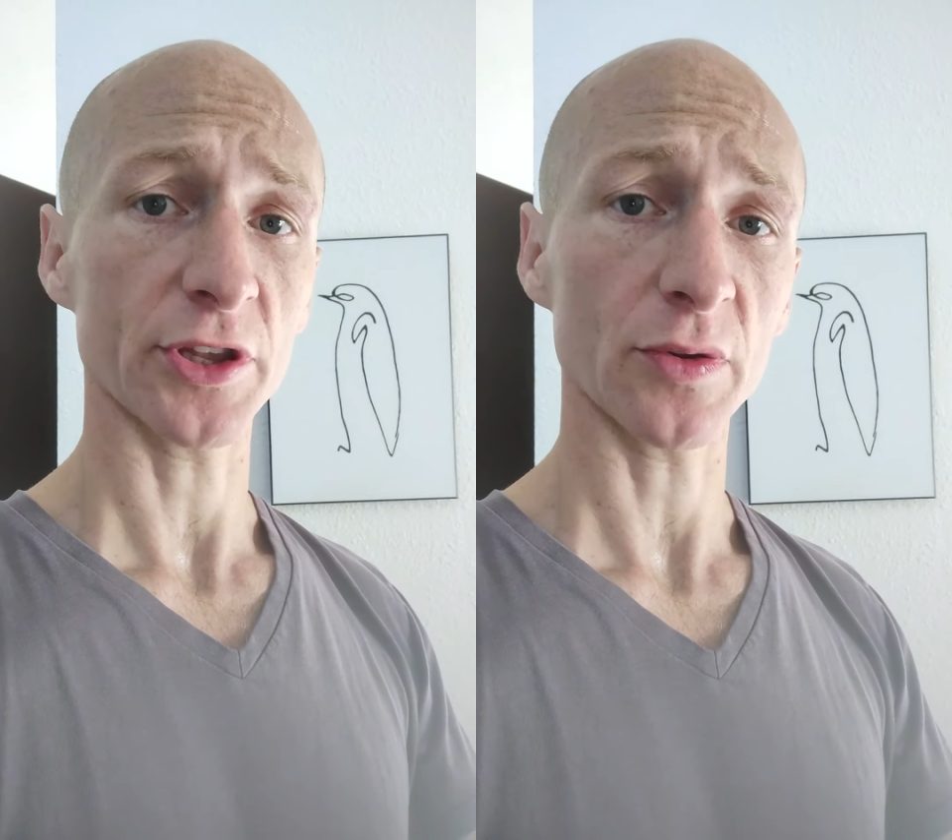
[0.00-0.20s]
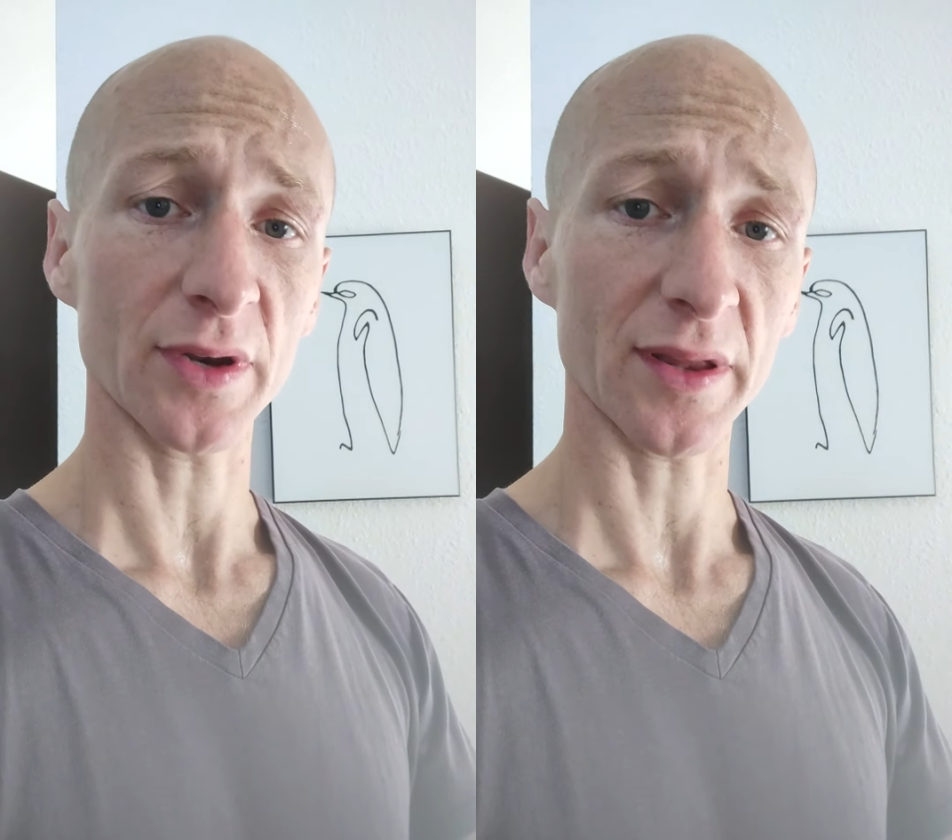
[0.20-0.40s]

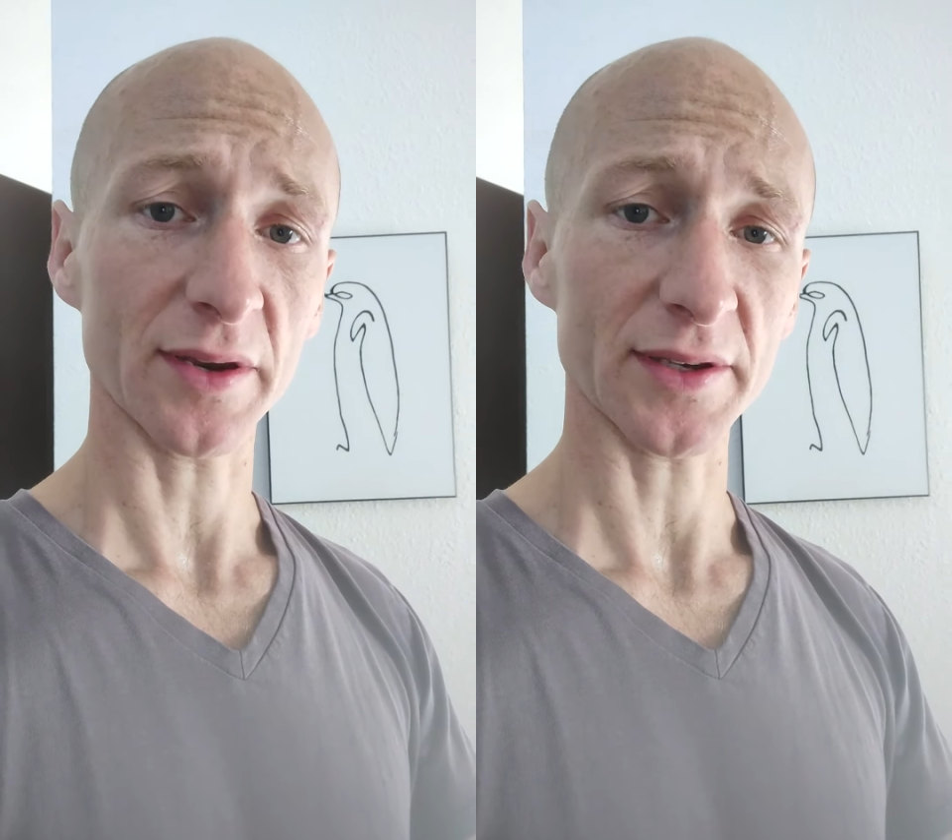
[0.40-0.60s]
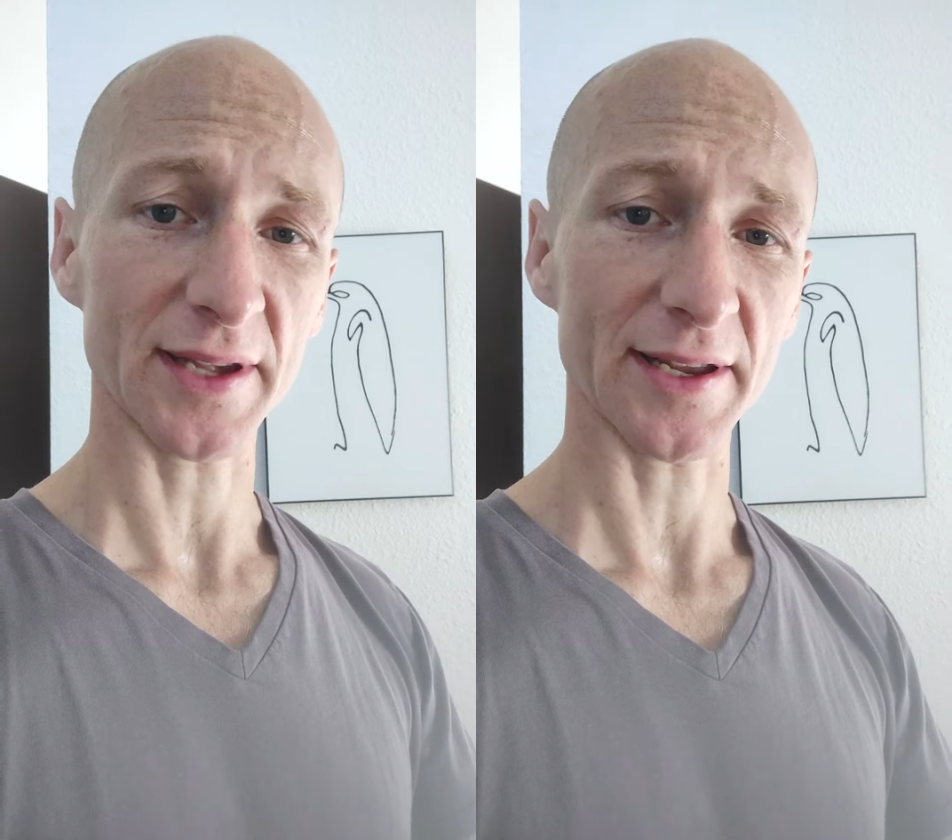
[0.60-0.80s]
that you
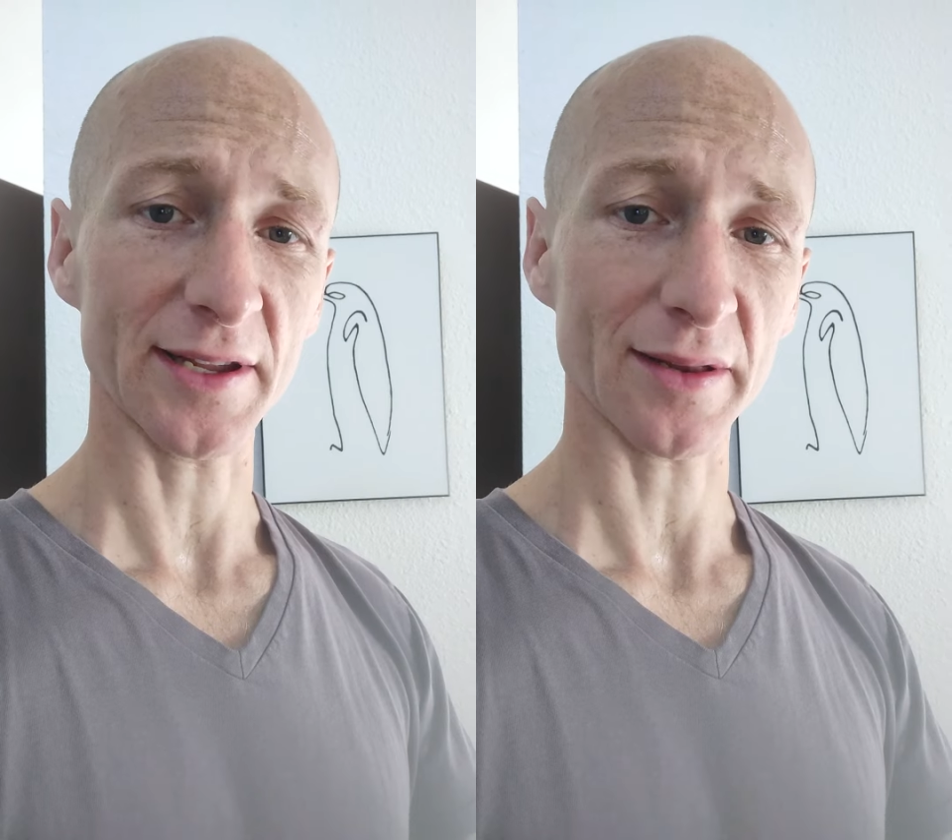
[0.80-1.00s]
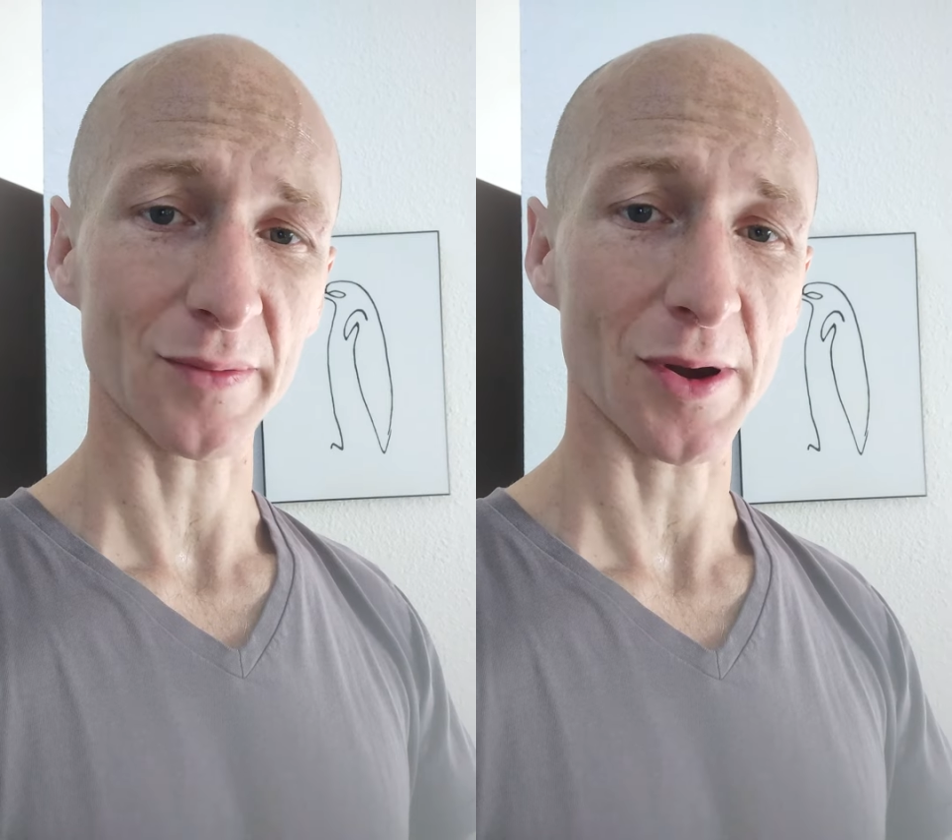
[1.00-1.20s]
consider
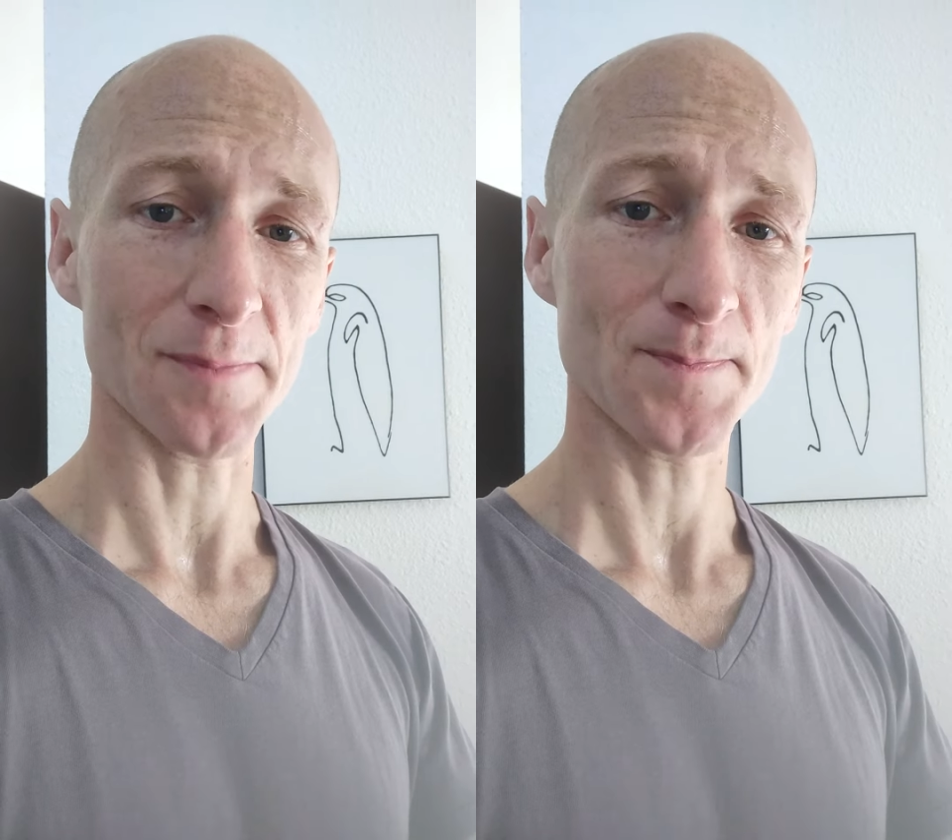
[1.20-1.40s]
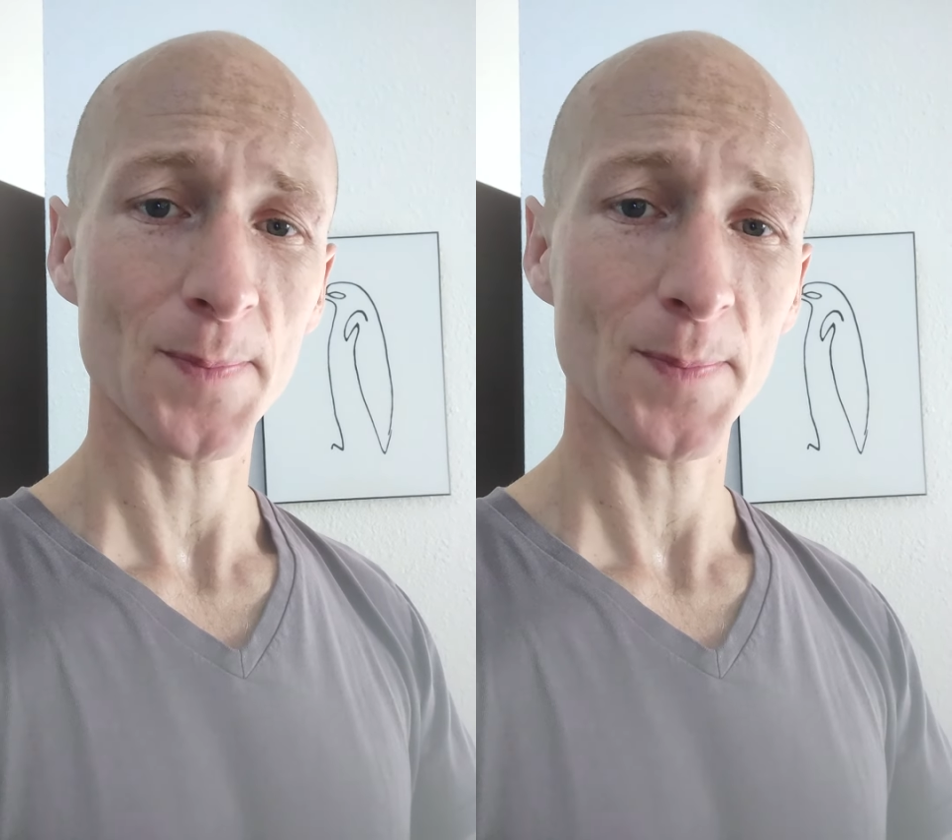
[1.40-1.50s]
taking as well.